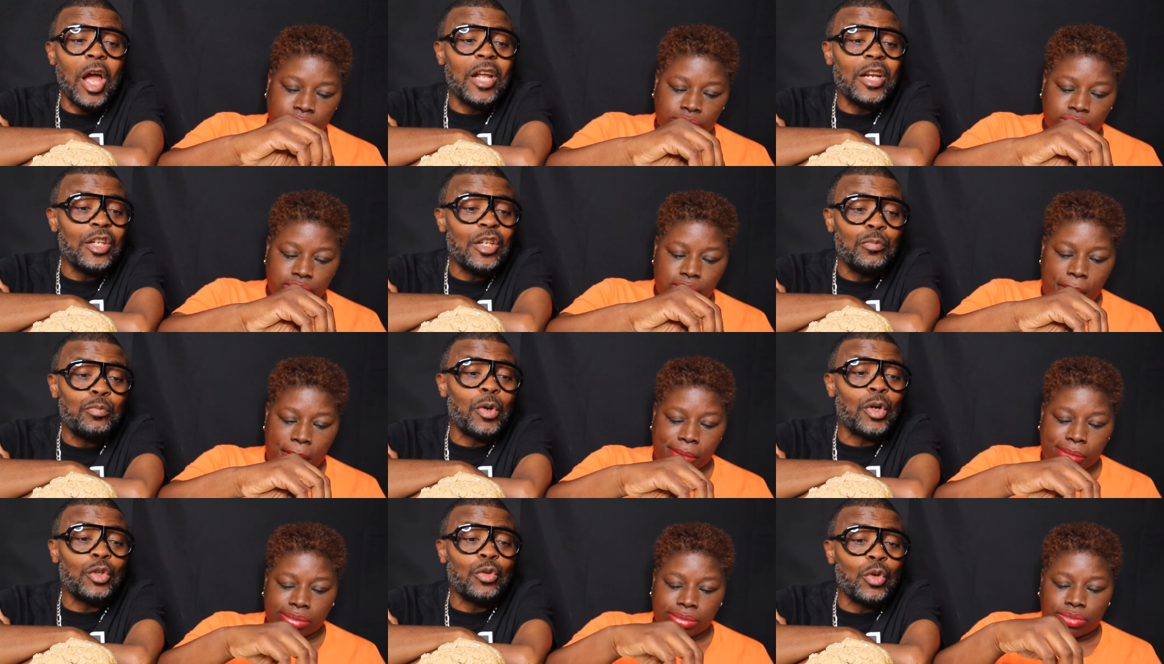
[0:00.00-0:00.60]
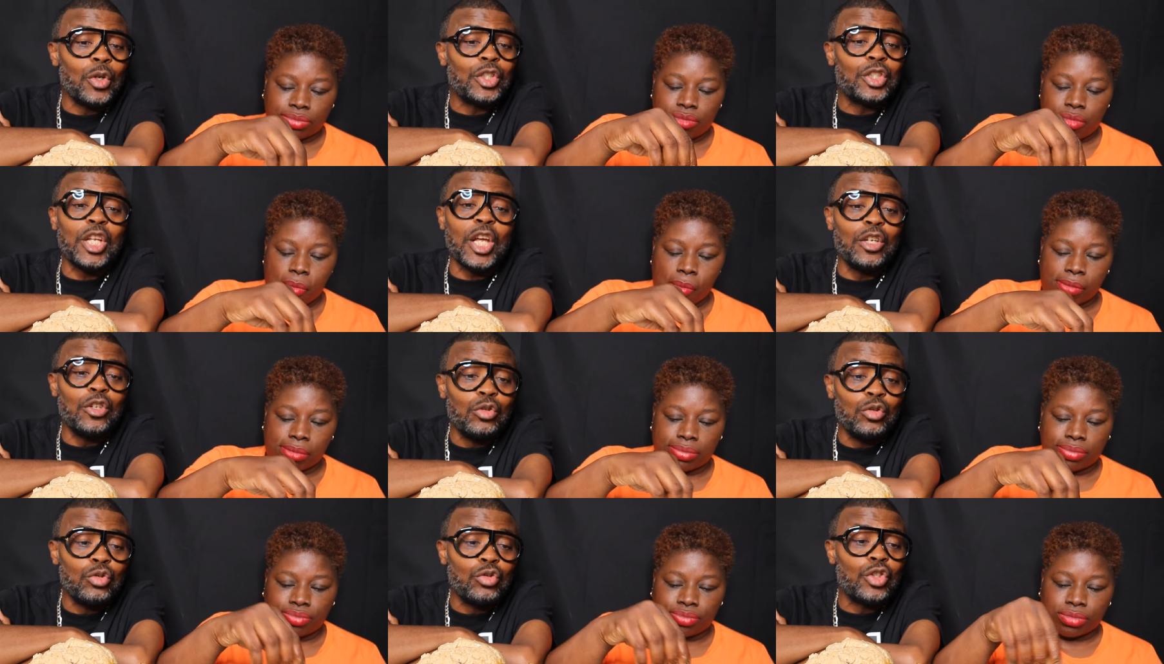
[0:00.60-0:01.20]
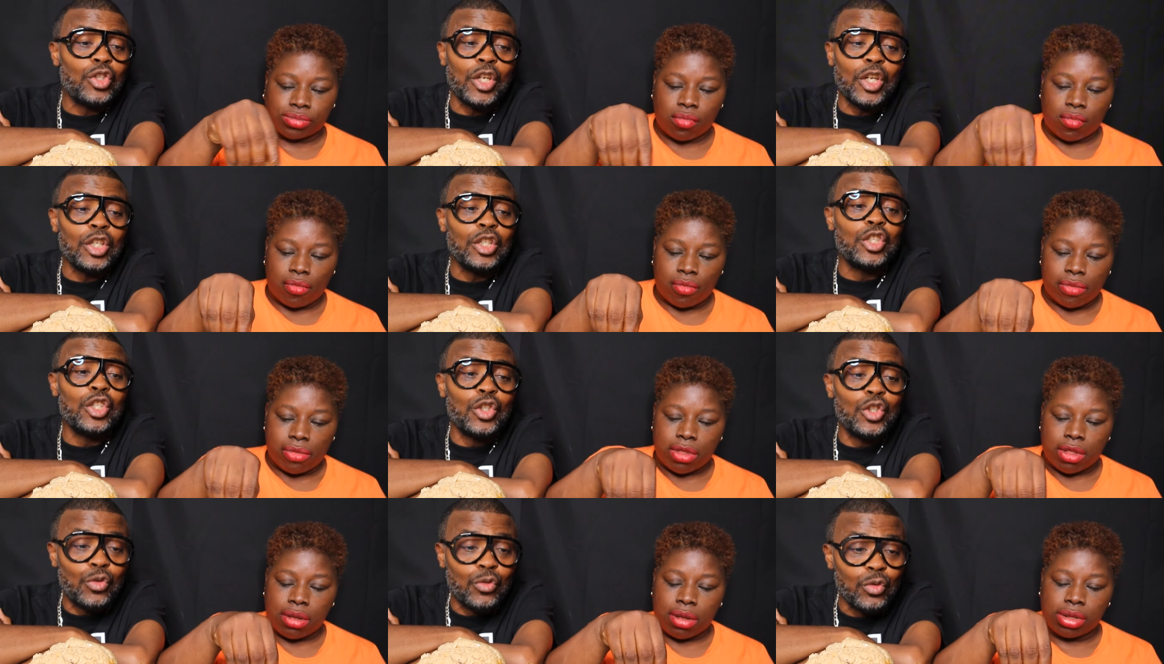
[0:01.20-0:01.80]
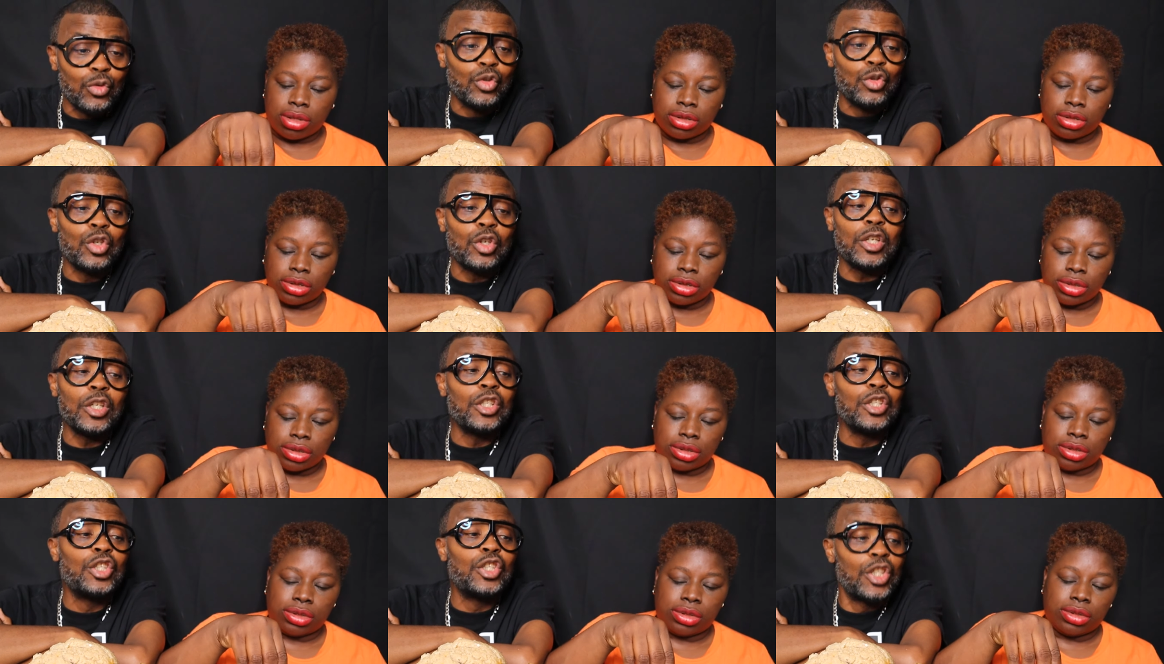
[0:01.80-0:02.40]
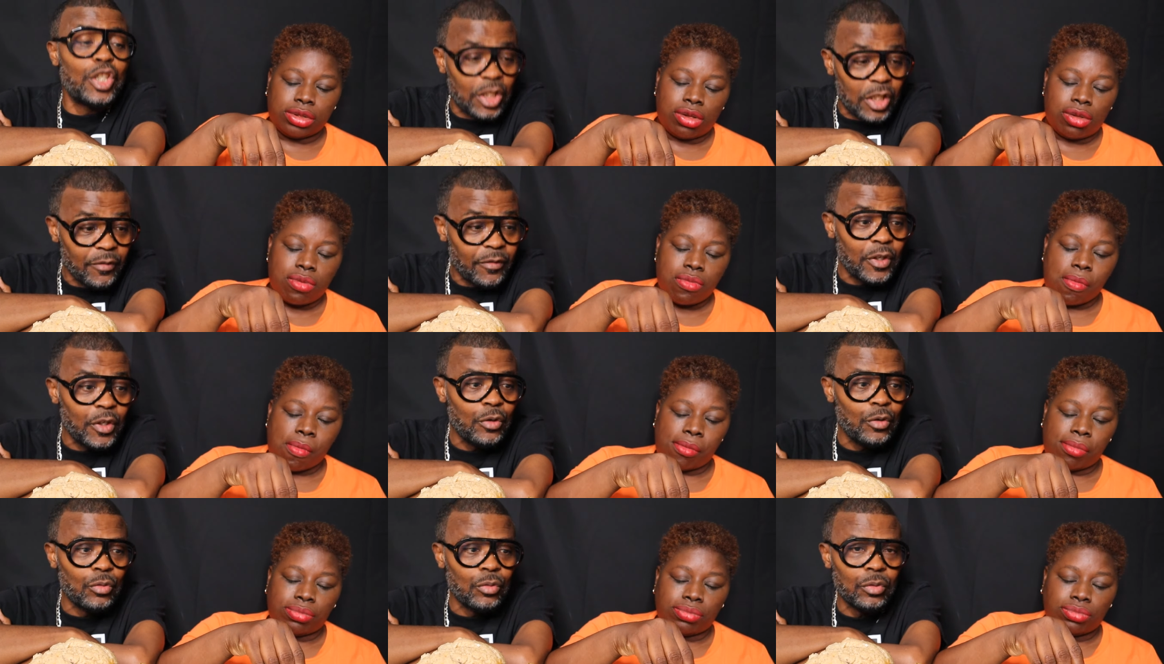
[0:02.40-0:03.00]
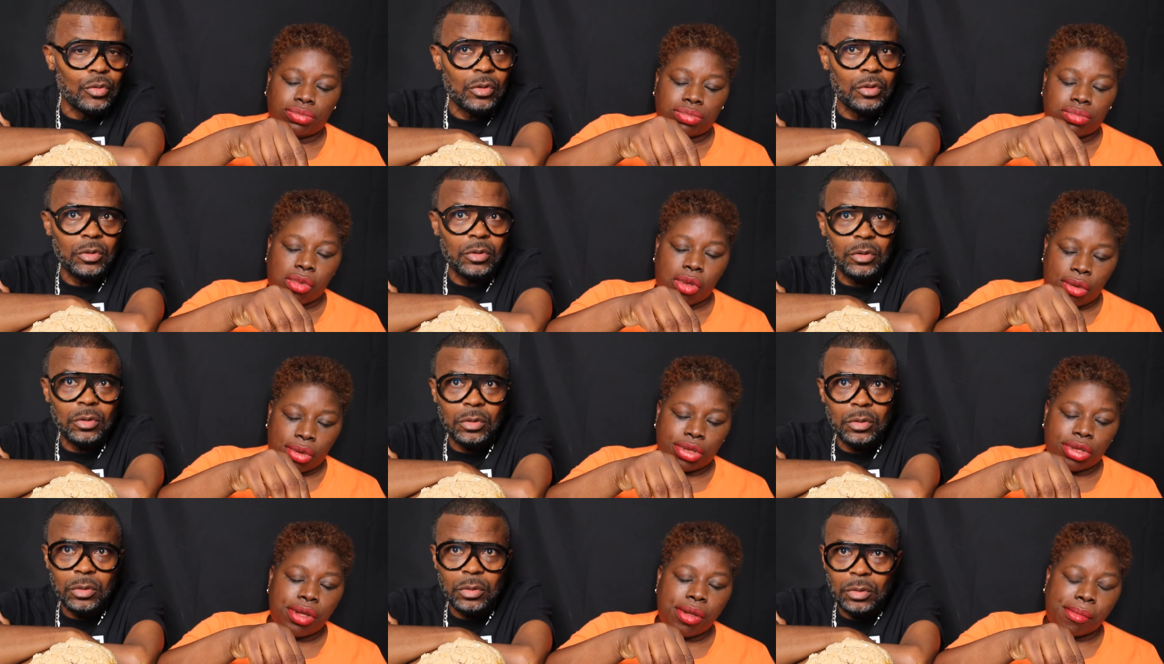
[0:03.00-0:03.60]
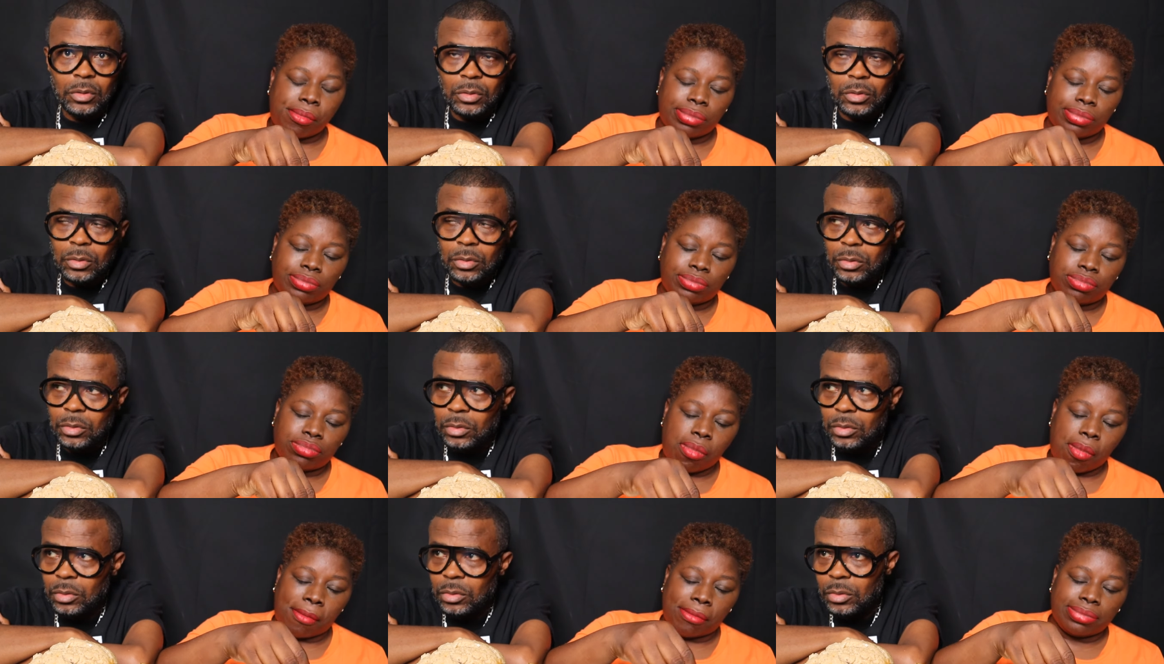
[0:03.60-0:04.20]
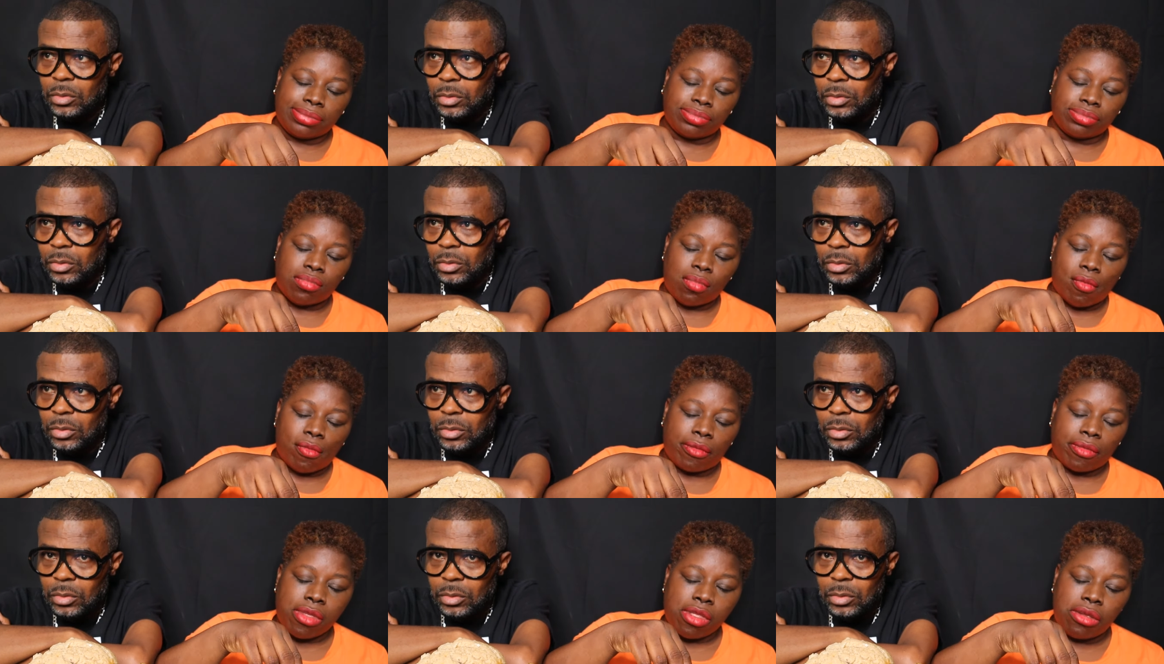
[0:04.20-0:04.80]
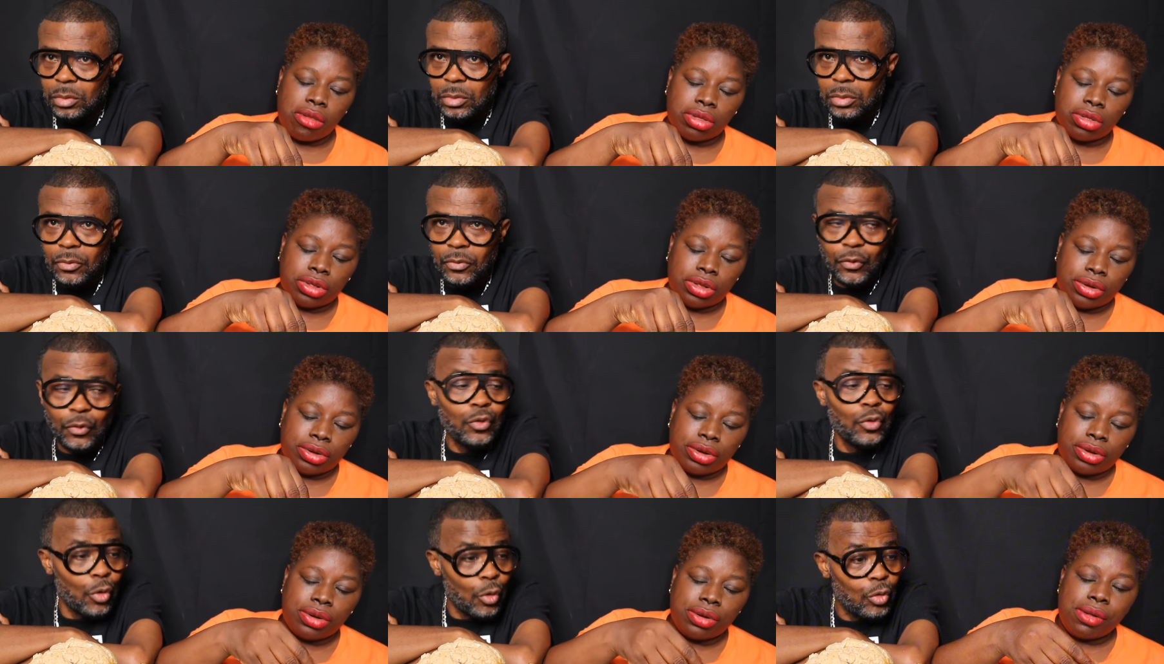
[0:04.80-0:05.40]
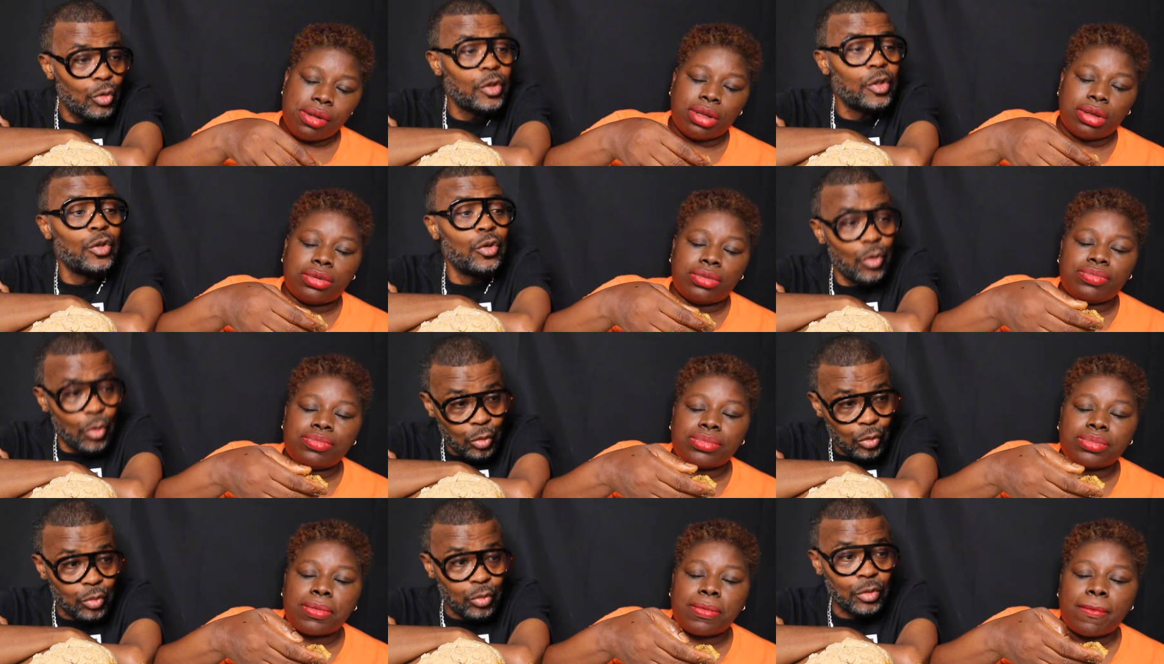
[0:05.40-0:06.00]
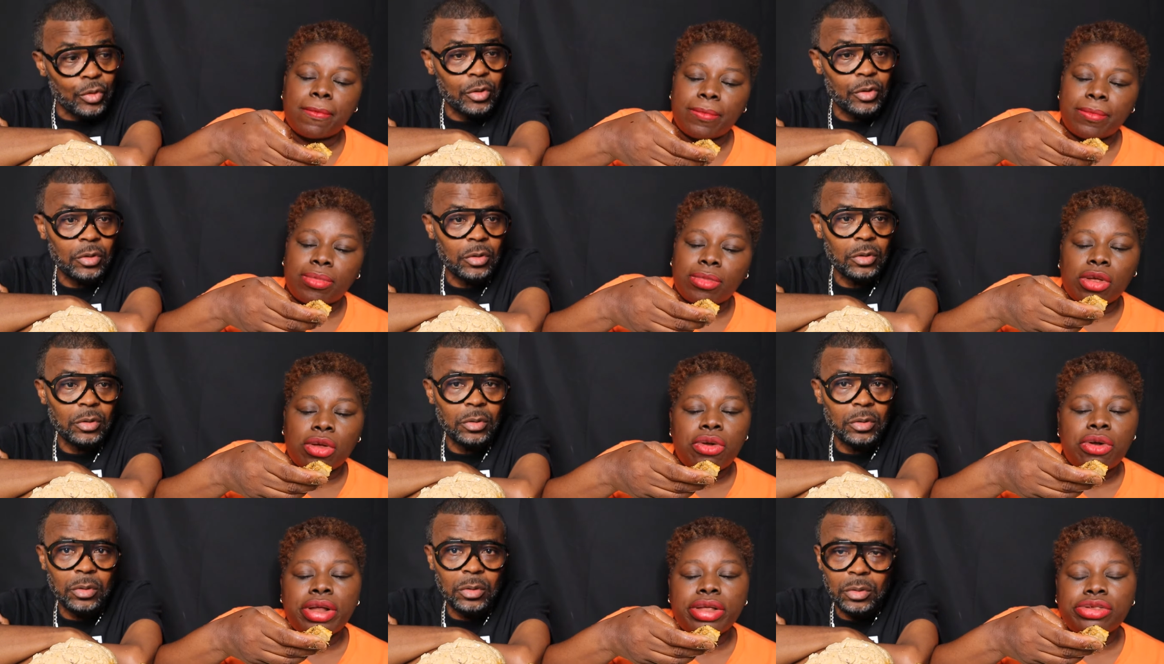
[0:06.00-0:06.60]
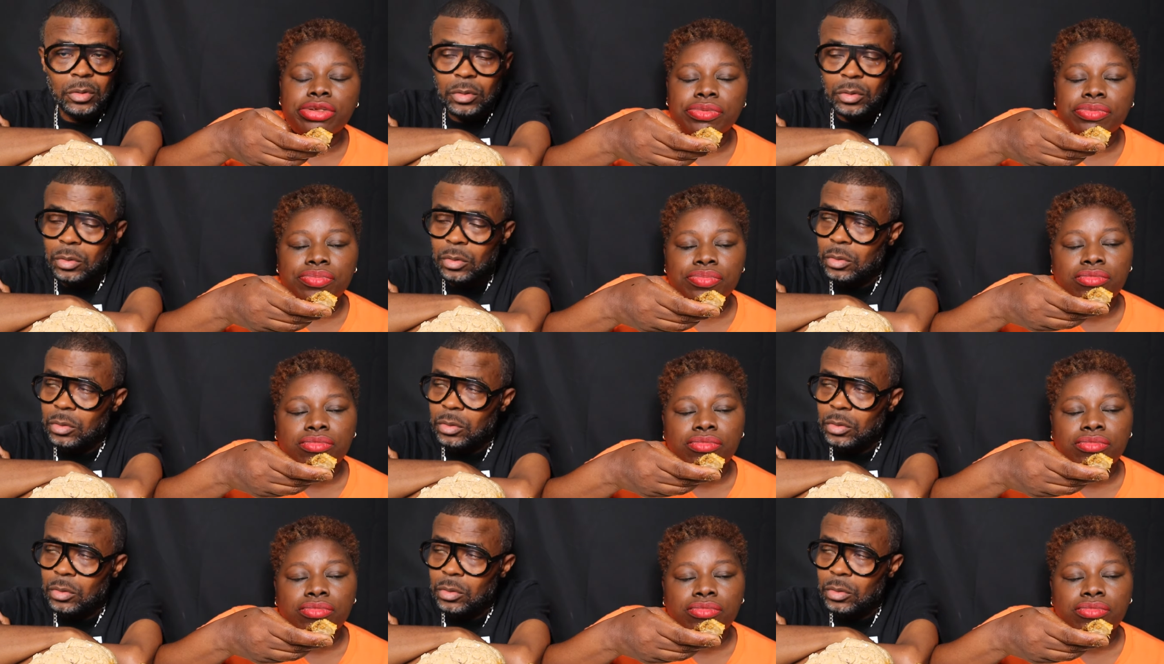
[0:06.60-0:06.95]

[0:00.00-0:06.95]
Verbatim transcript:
Speaker 1: Anybody will tell you, say this food is deceiving you. Okay. Food no good, no good. All right.